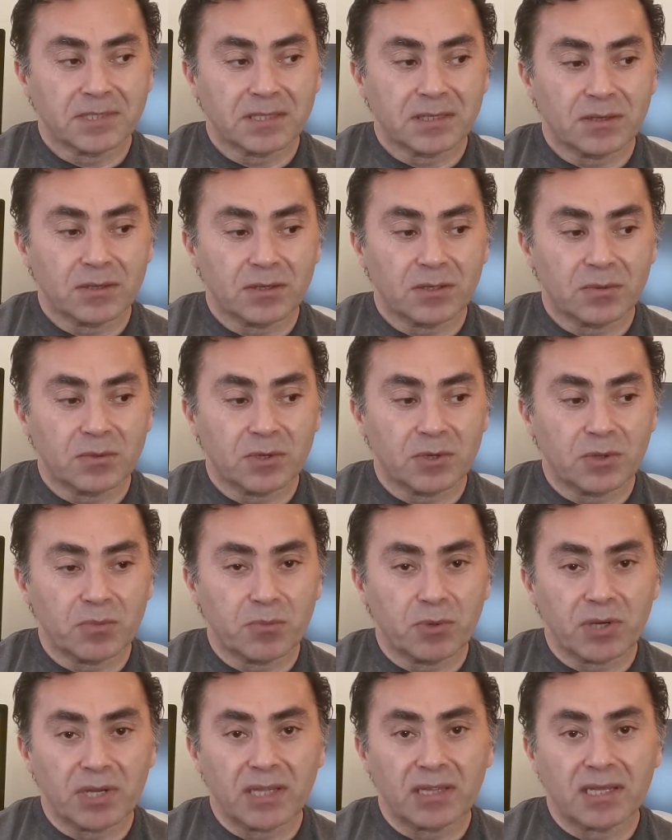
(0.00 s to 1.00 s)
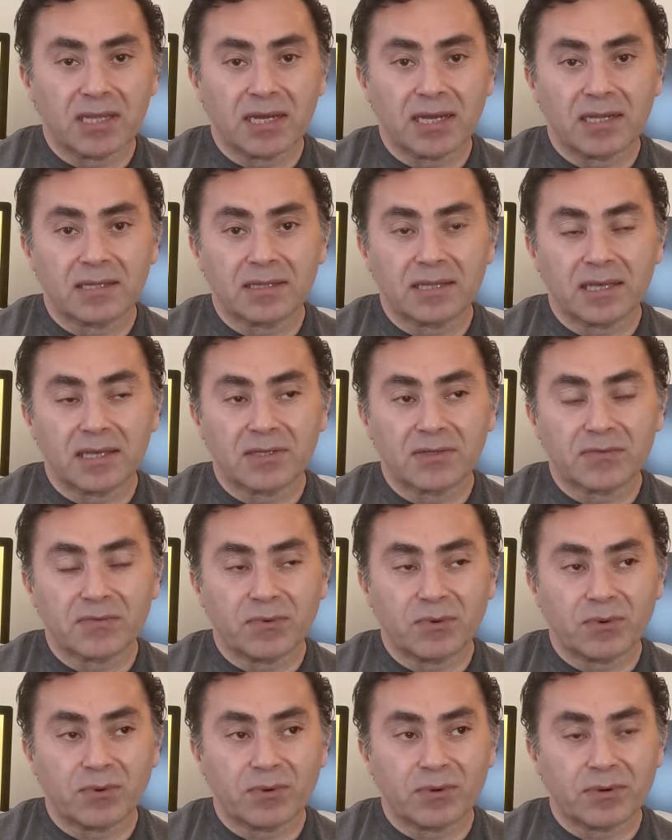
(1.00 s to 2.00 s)
you could put in there things
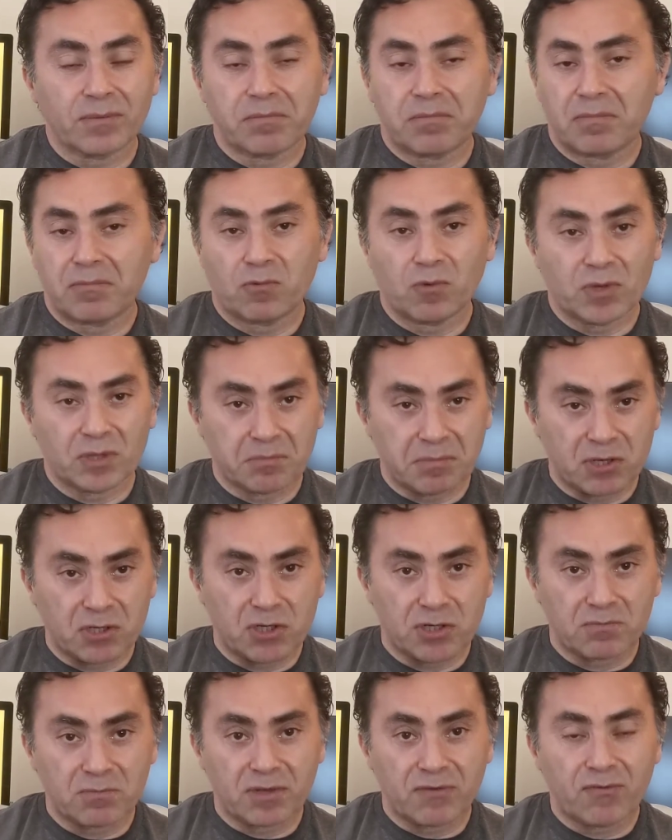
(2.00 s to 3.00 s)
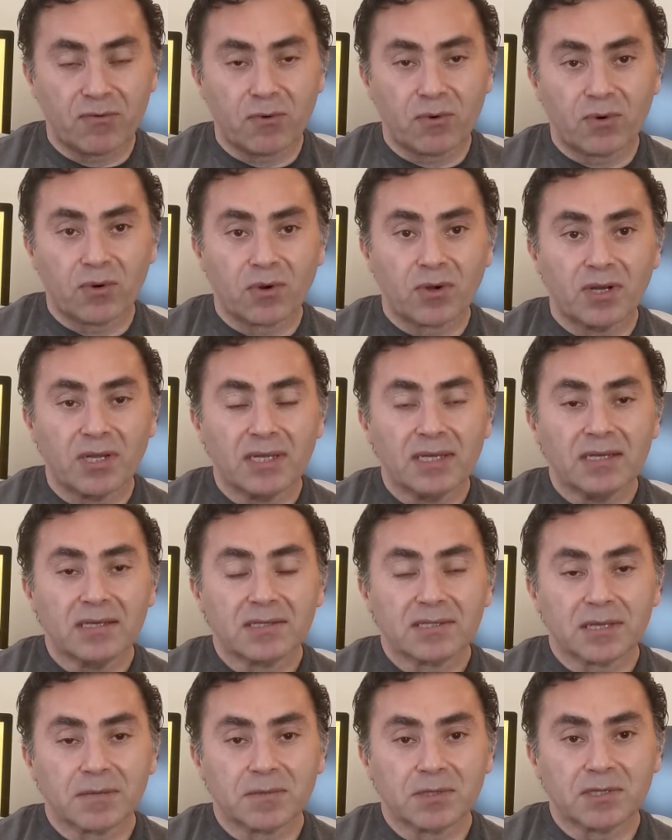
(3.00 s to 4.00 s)
for, we'd mentioned before,
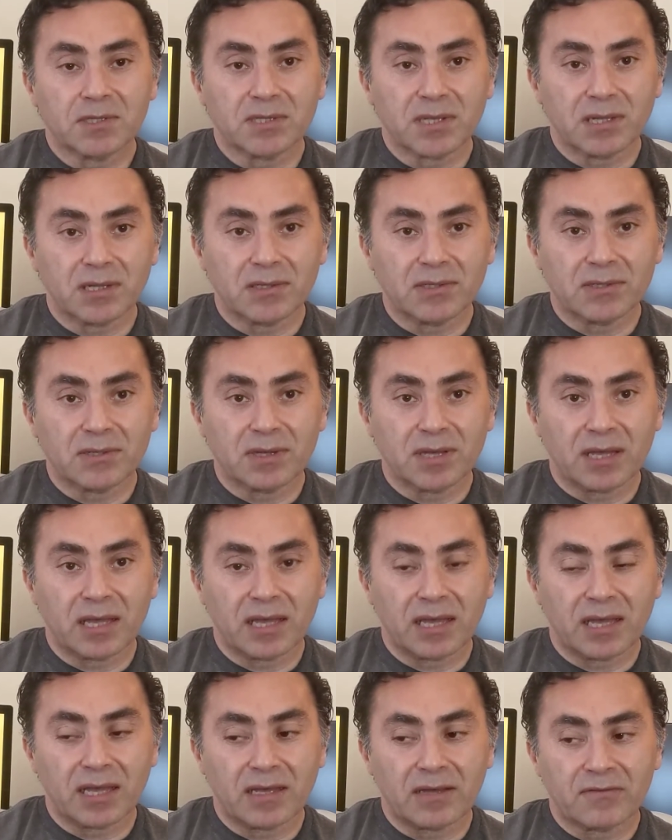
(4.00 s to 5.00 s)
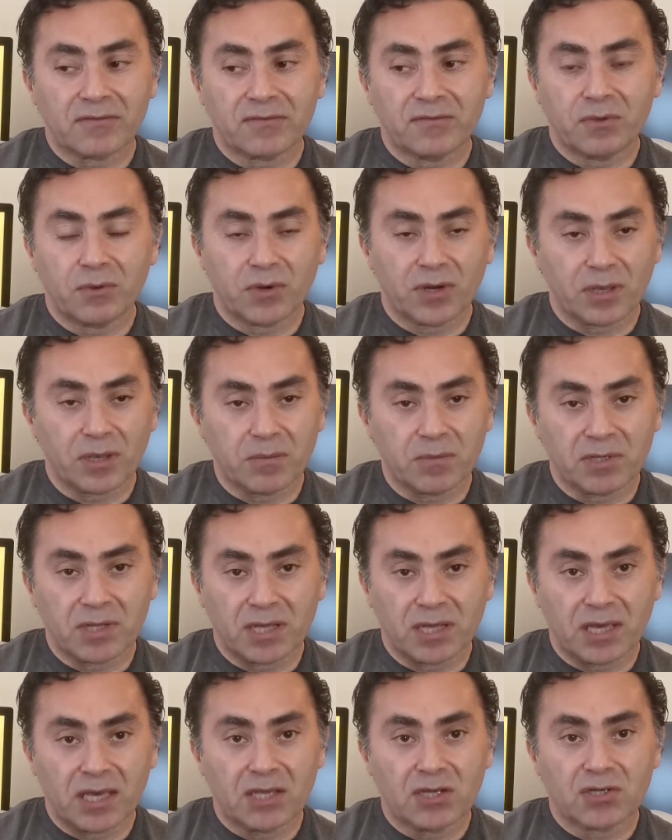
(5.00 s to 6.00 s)
some of the skills you have, your
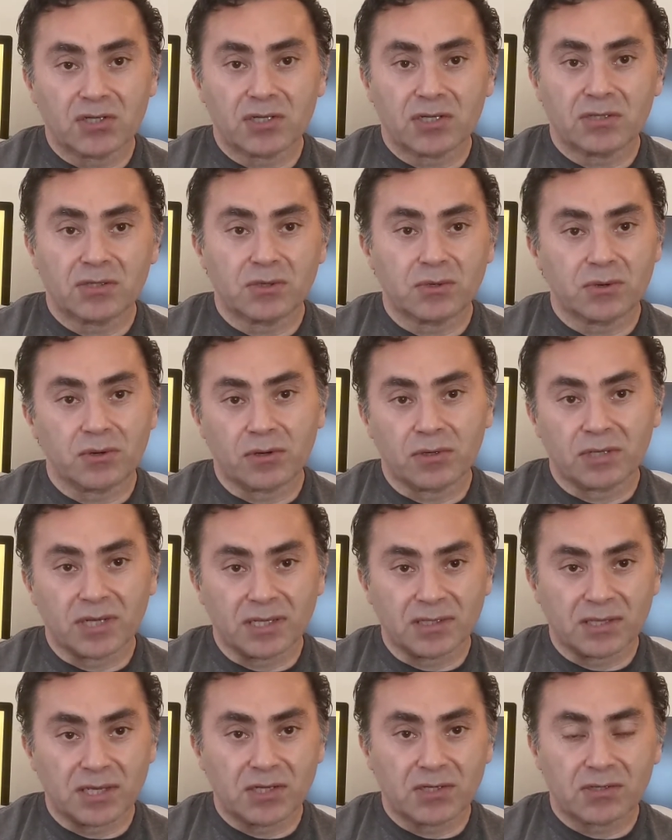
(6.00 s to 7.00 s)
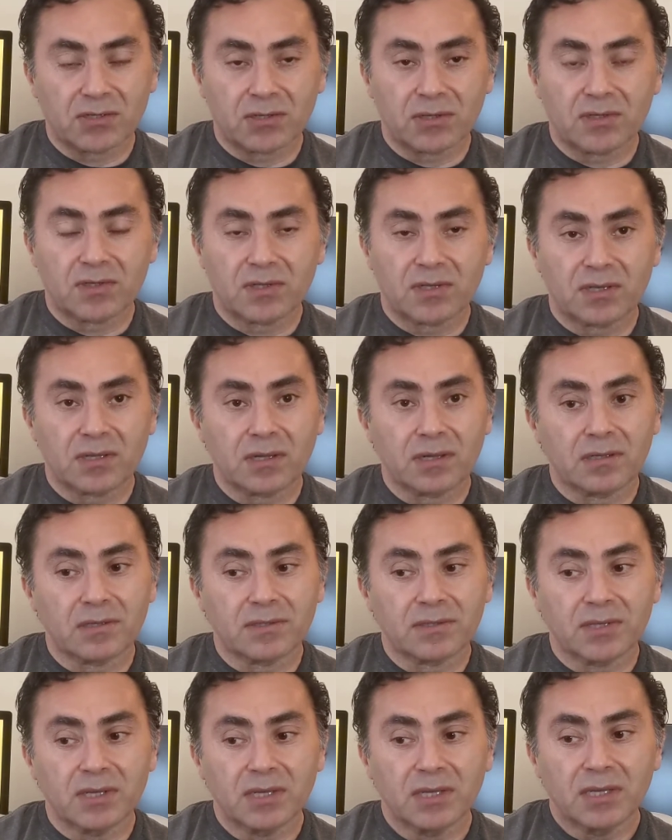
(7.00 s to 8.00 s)
communication, your organizational
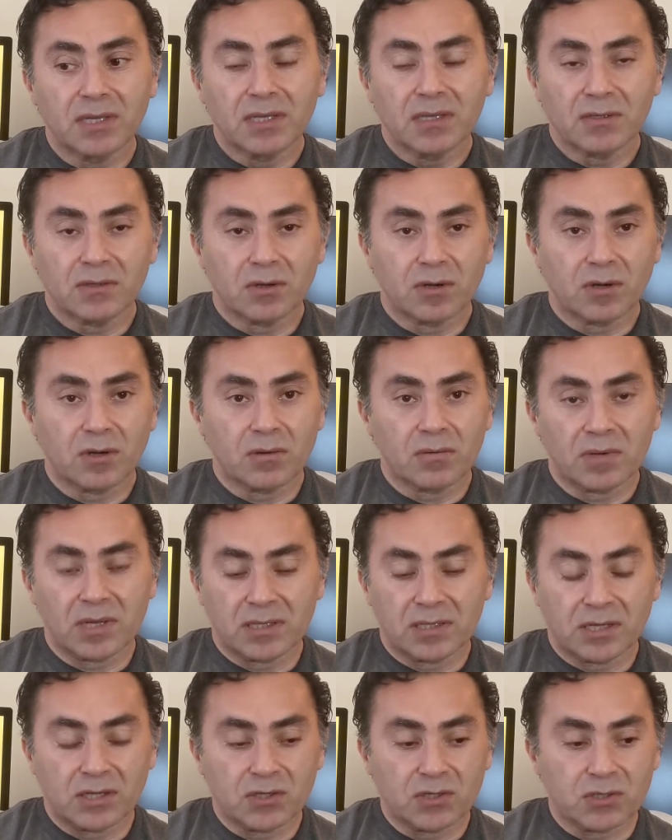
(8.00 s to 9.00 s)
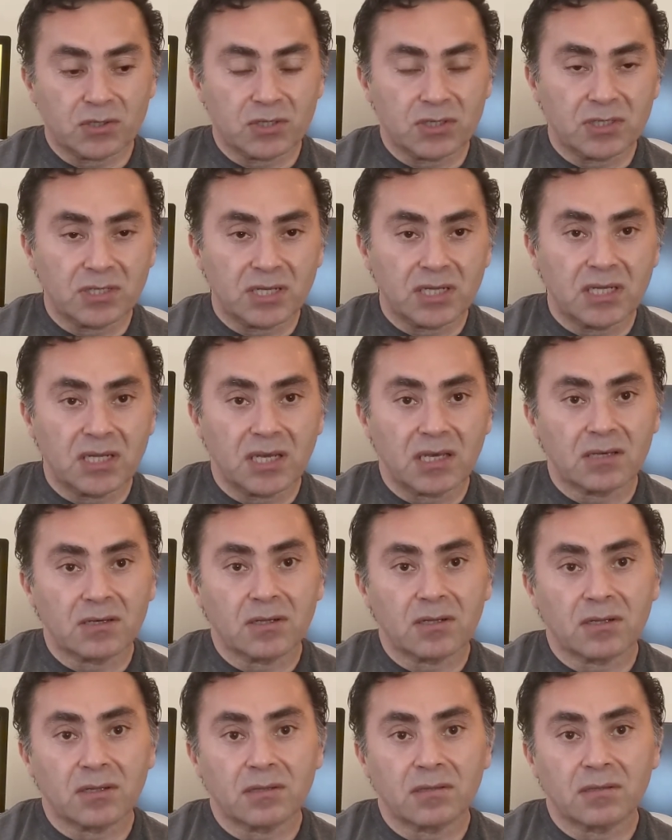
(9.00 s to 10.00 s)
skills, your attention to
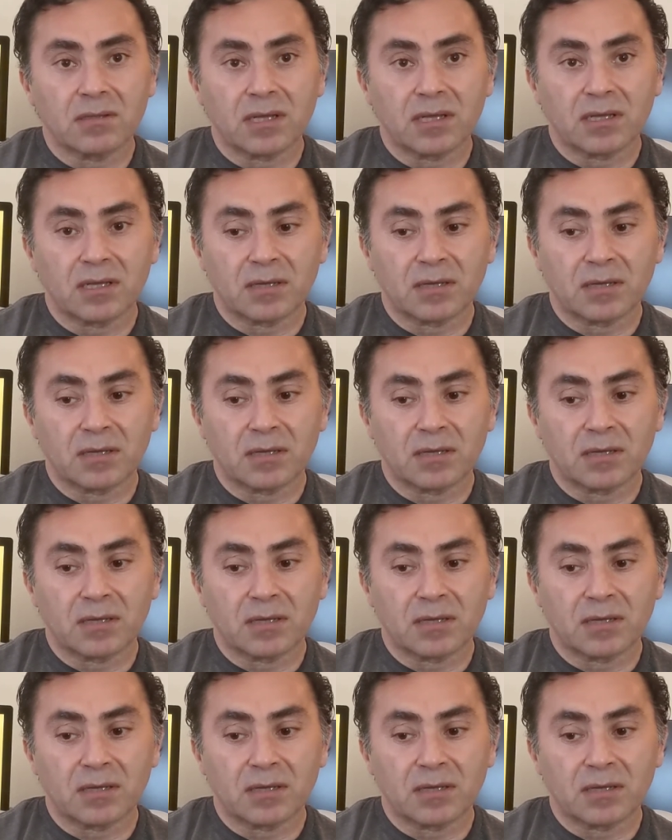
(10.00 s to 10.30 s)
detail.